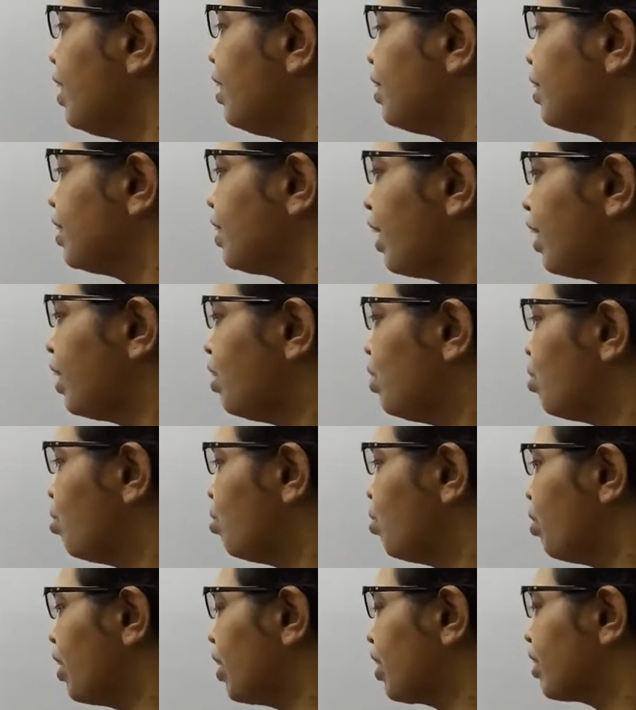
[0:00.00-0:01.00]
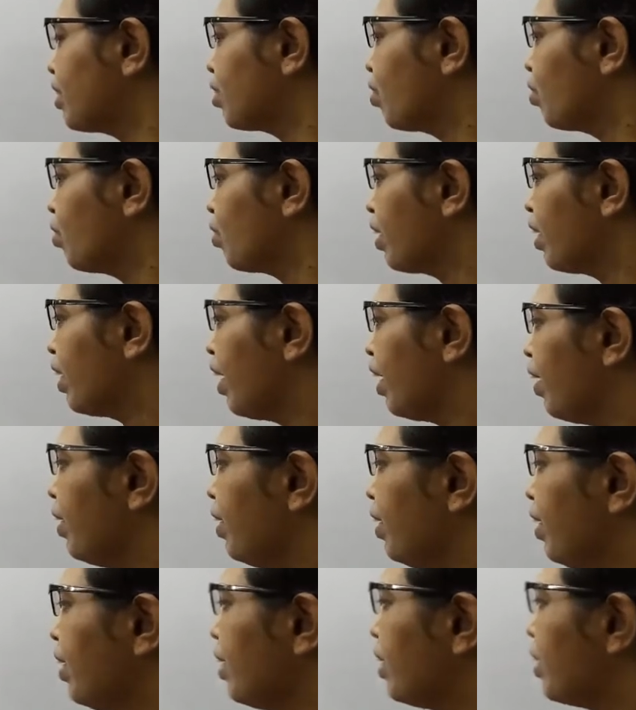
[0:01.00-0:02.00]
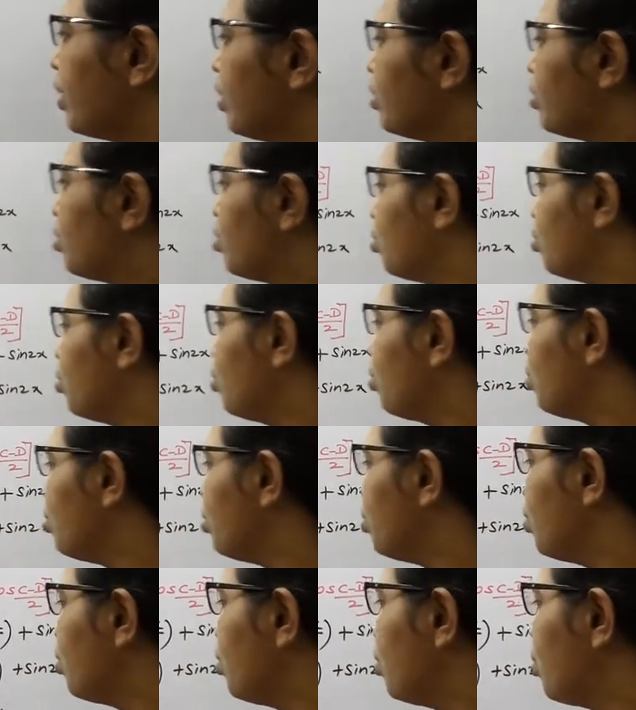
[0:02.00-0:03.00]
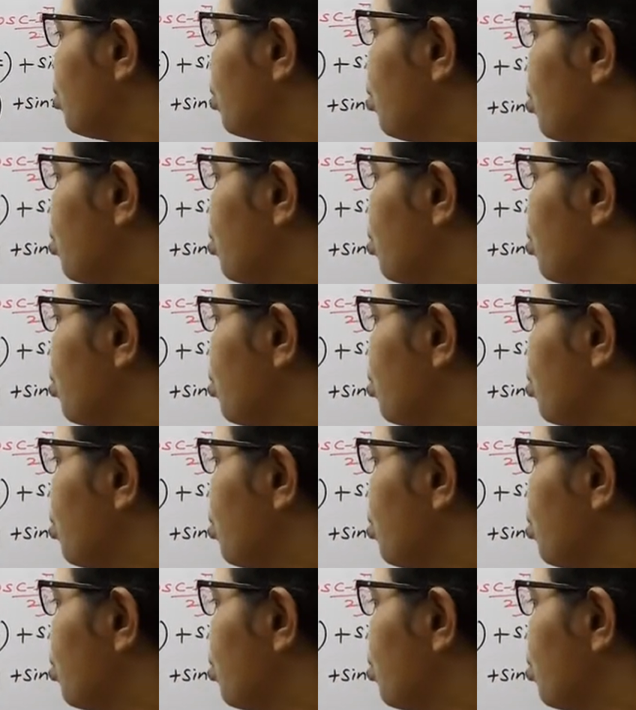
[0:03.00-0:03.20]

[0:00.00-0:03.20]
sin 2x. Okay, yeah. Inge 2, 2